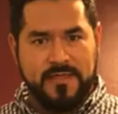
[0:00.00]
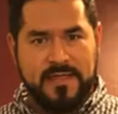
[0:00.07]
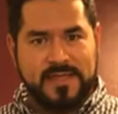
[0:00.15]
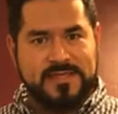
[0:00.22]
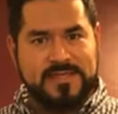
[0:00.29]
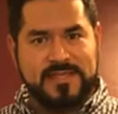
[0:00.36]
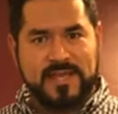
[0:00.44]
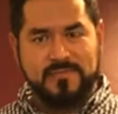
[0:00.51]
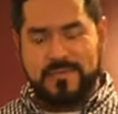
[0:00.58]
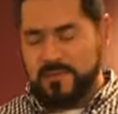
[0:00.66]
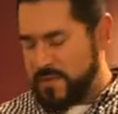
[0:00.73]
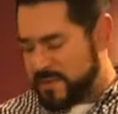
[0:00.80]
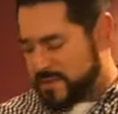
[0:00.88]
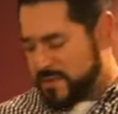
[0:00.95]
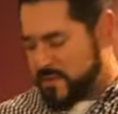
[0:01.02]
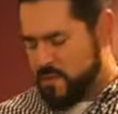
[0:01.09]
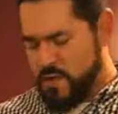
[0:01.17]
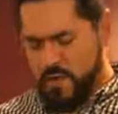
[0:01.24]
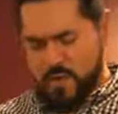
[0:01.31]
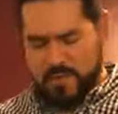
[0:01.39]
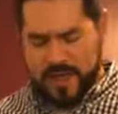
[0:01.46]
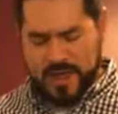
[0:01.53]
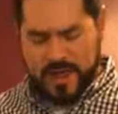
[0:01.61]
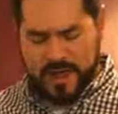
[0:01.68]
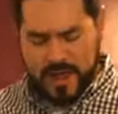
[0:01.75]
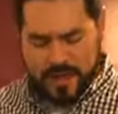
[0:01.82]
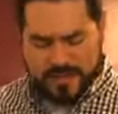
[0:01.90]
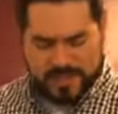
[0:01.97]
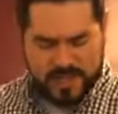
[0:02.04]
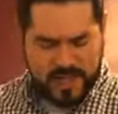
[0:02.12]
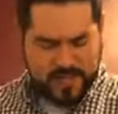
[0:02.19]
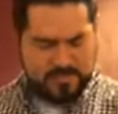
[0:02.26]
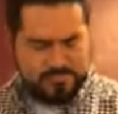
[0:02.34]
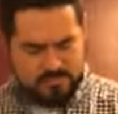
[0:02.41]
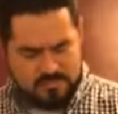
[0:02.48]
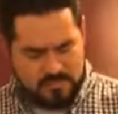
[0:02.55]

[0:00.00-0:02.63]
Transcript: That's a cinnamon whiskey. Oh my gosh, that